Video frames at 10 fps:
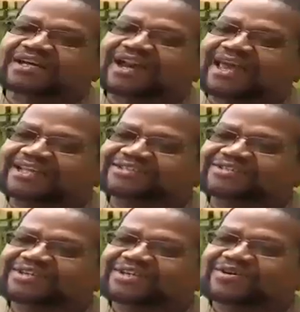uh,
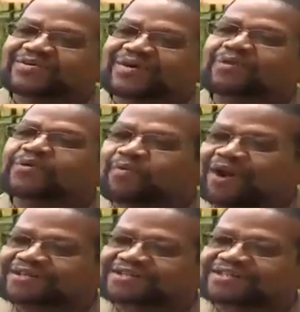clients uh-huh. where we
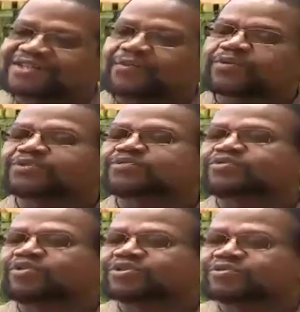worked. We also
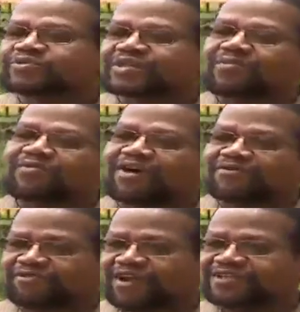talked to some of
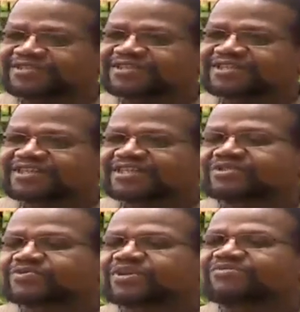our friends
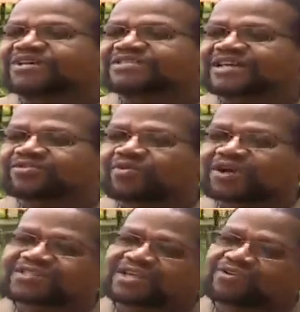-huh. to give us
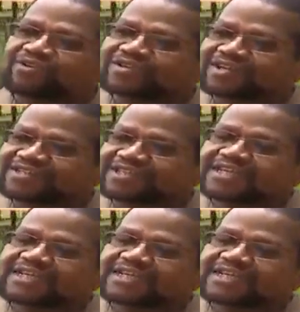networks and contacts